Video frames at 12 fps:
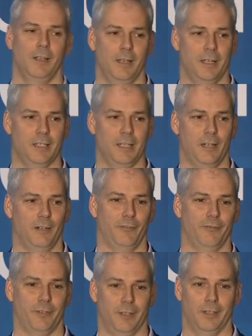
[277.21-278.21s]
in
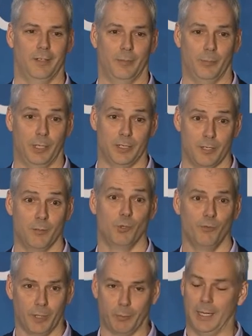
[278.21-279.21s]
itself, uh, but it's a
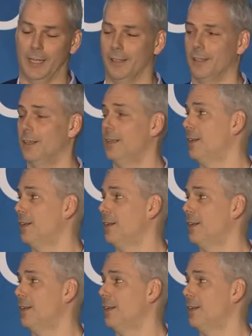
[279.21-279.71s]
moving plant.